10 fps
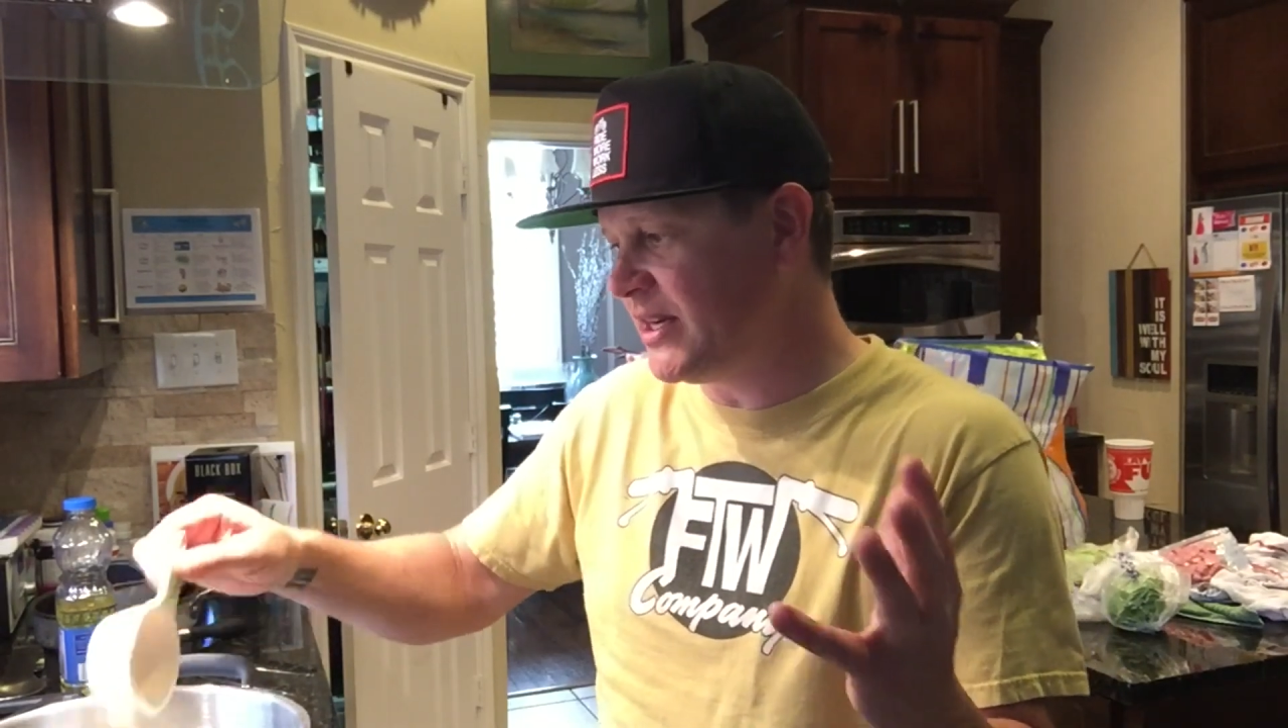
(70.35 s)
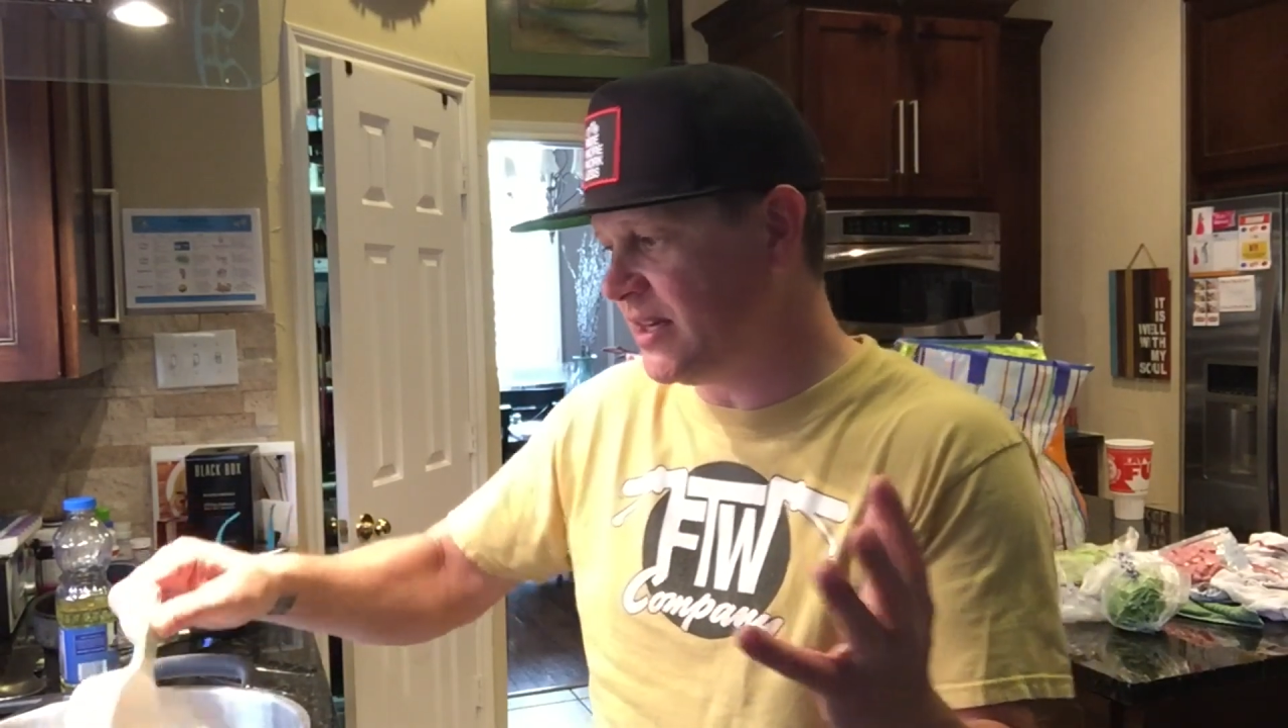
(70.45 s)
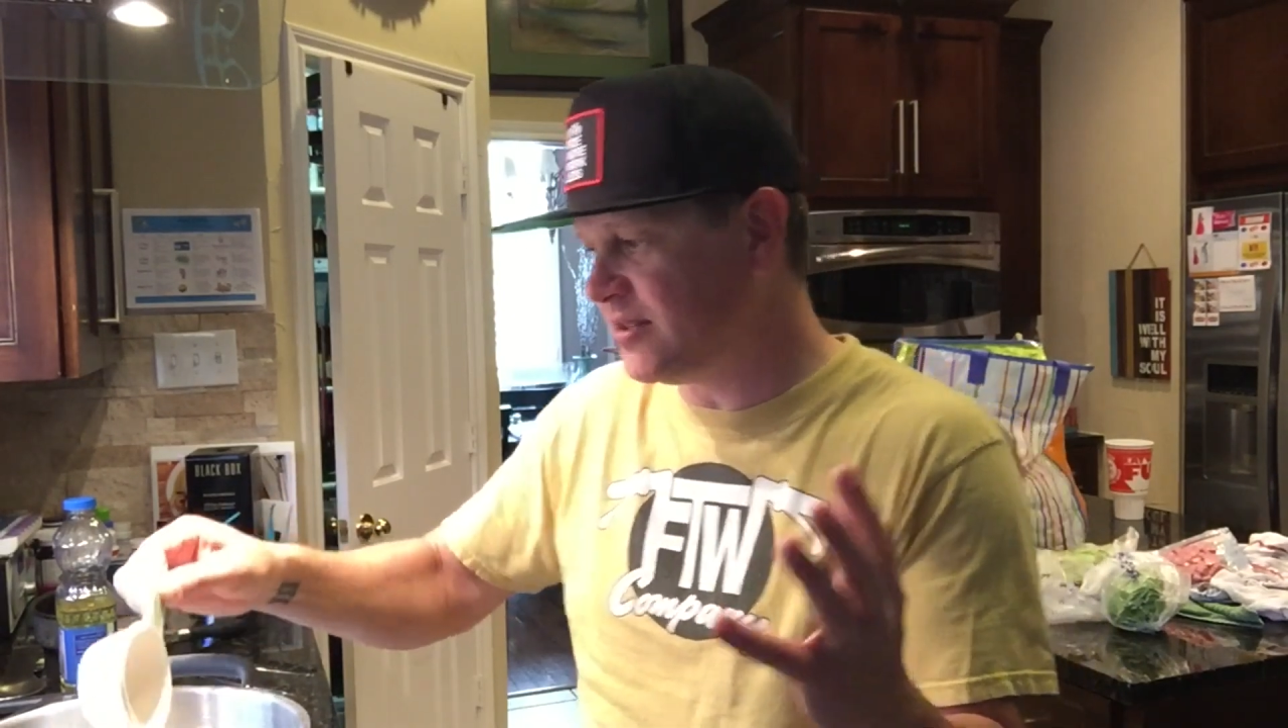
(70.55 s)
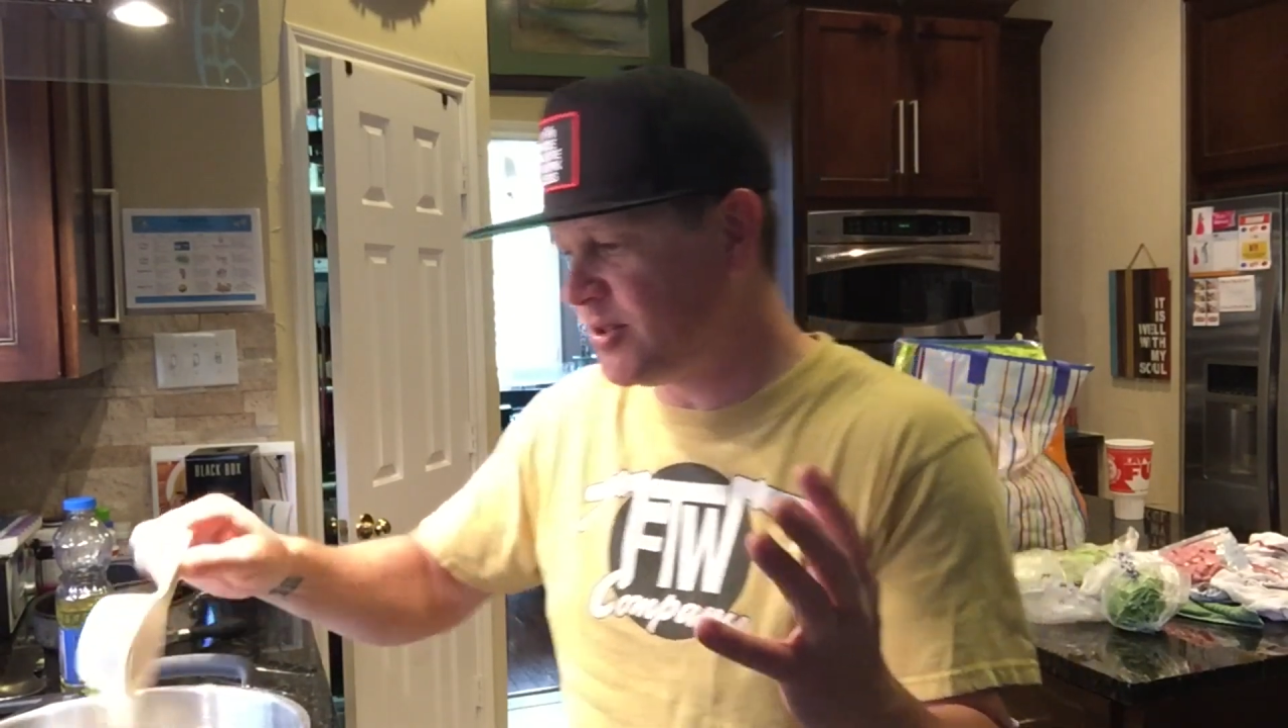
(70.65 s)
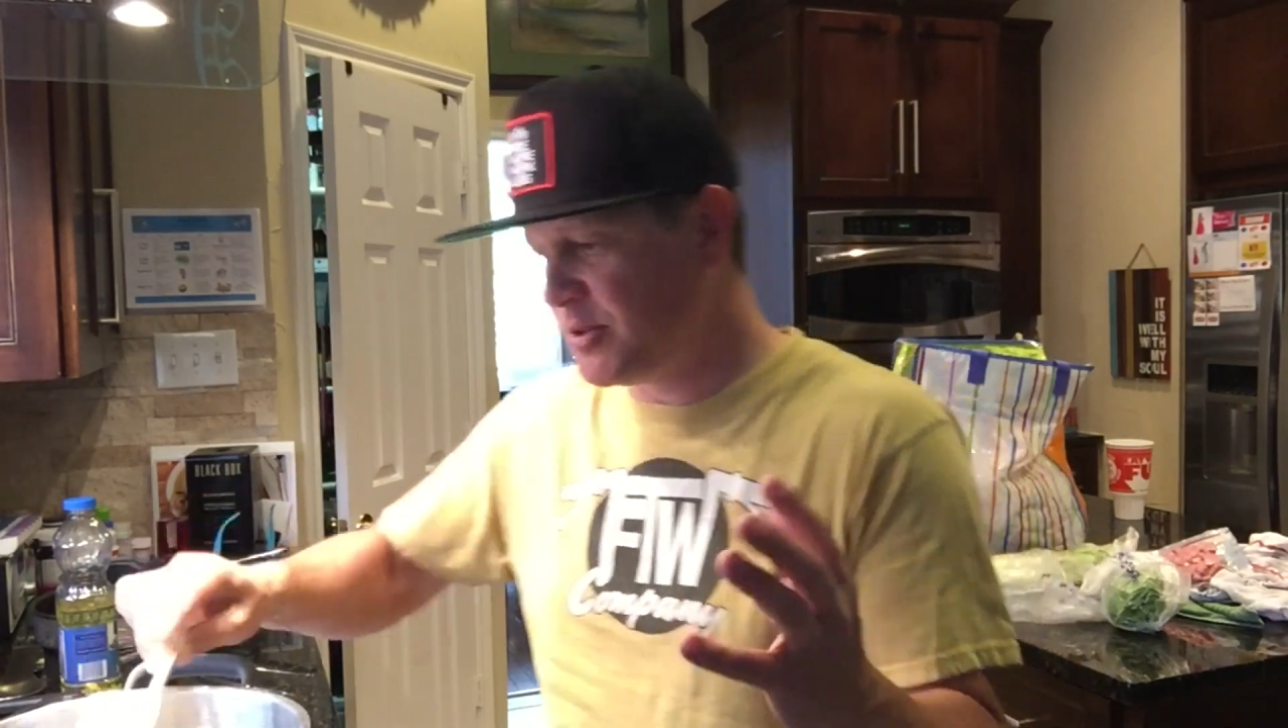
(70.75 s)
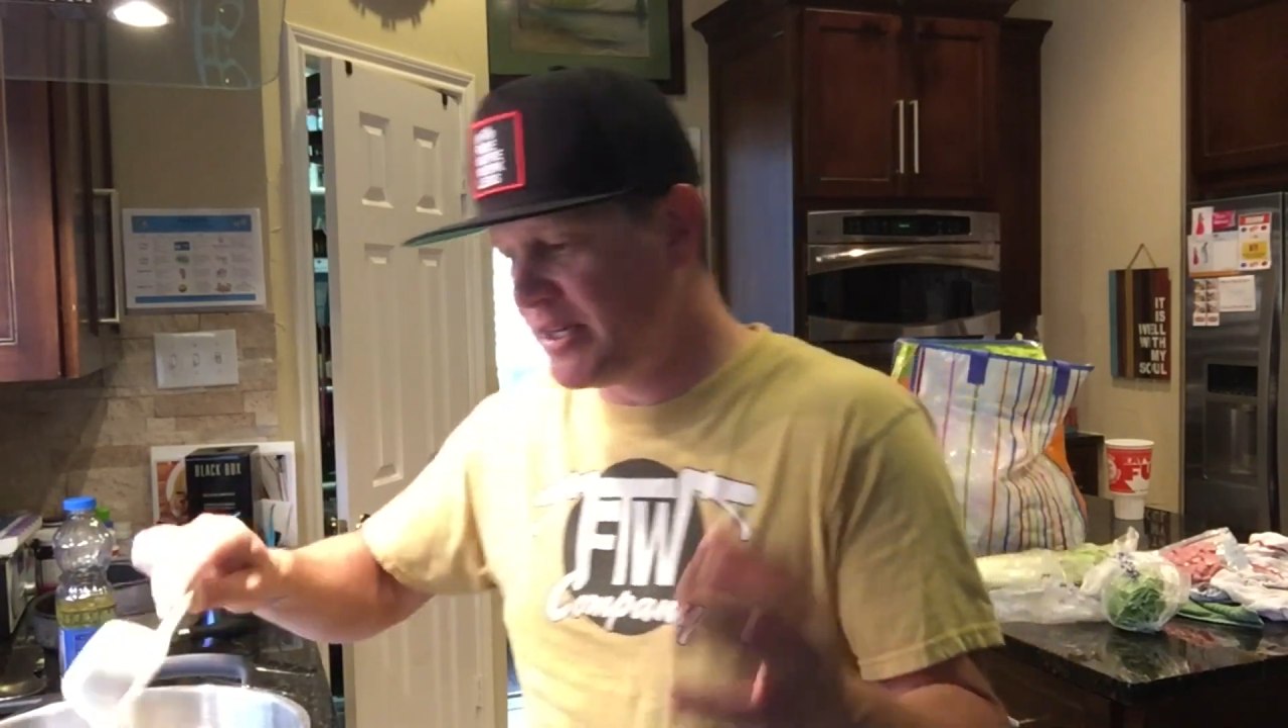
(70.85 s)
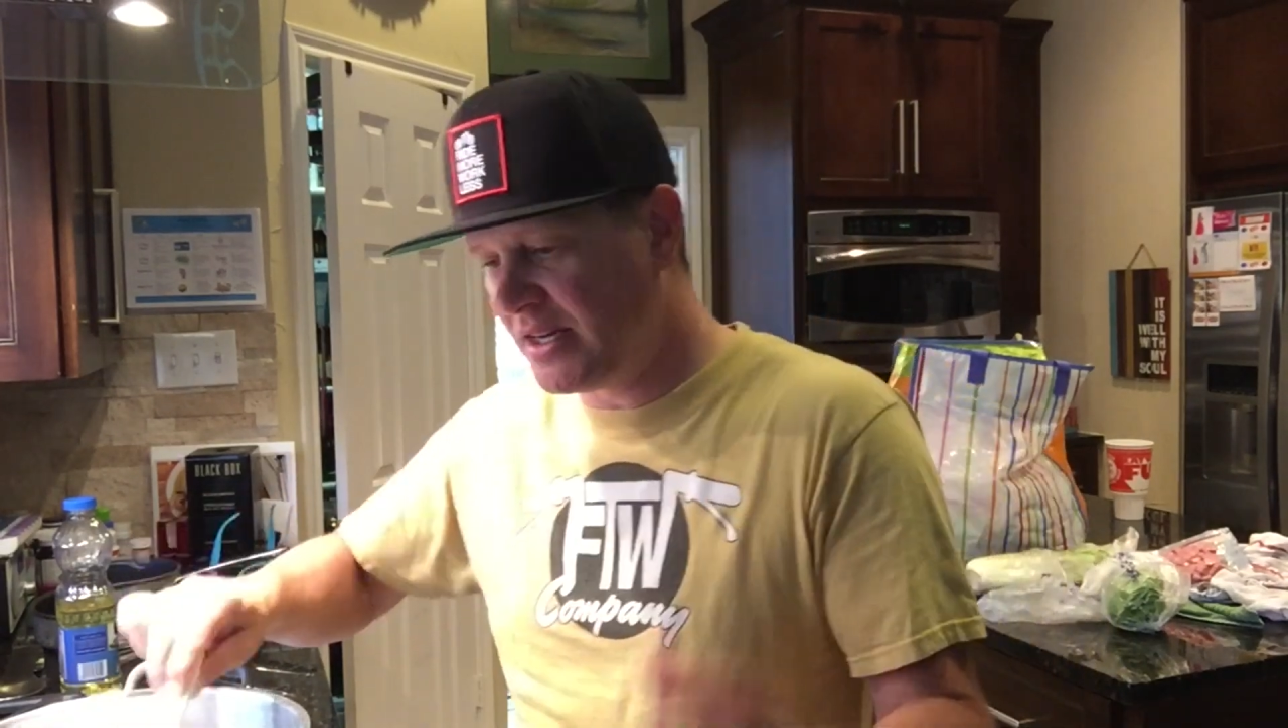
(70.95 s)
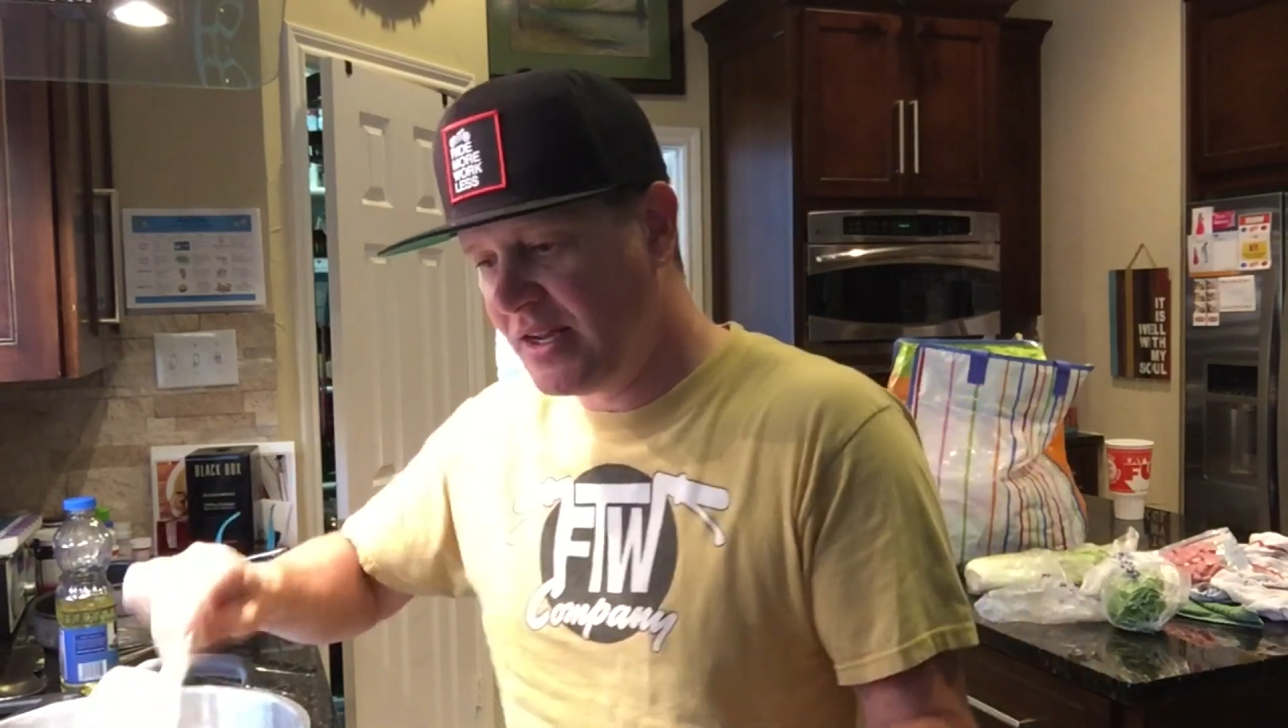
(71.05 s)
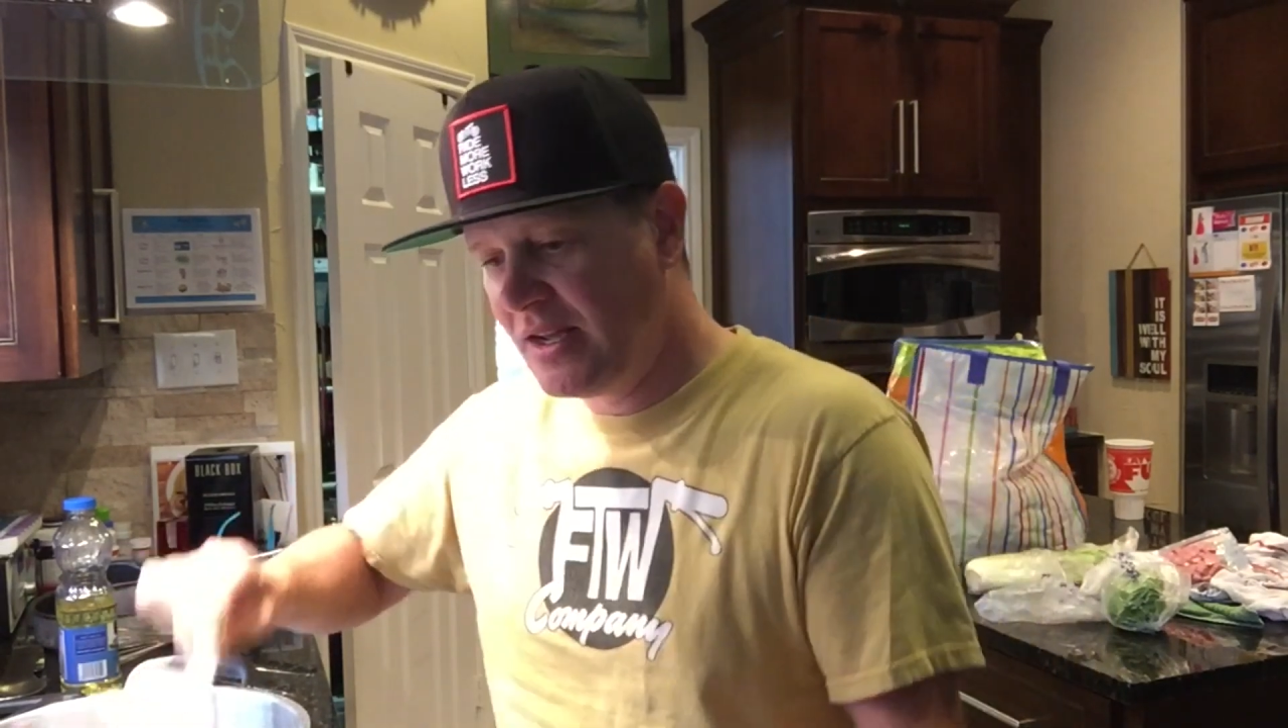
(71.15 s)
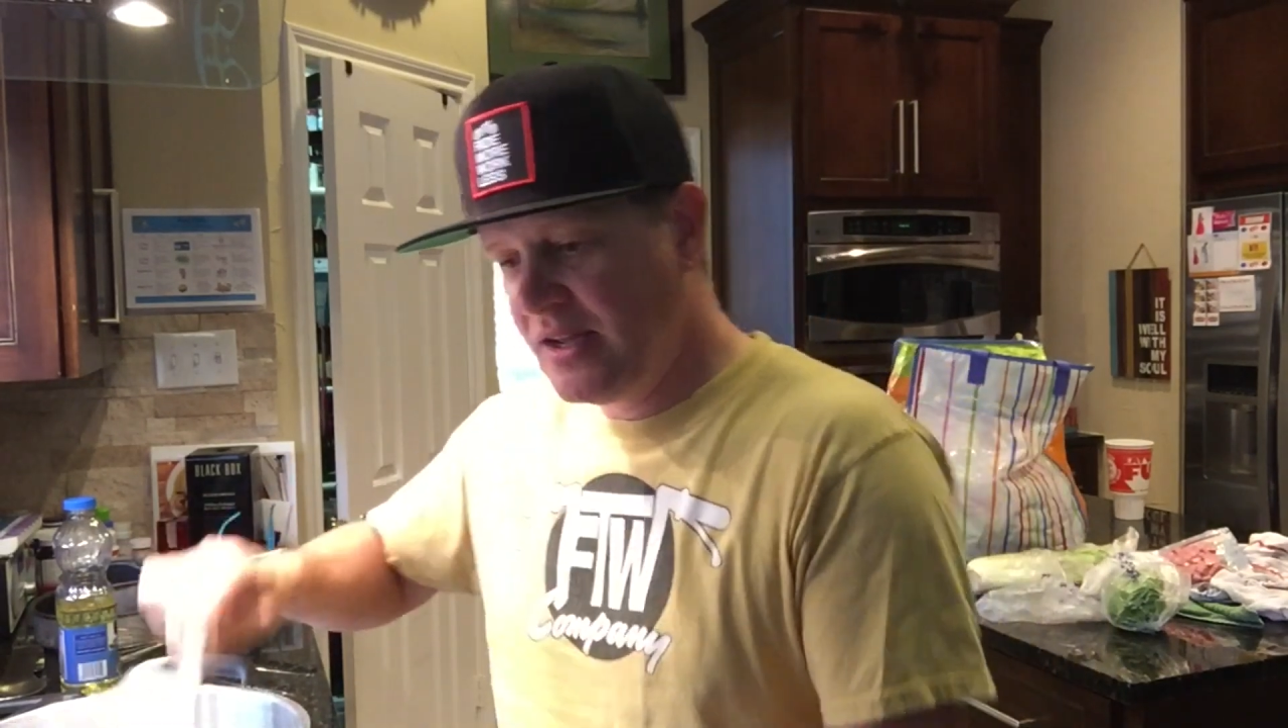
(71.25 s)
it and doing it.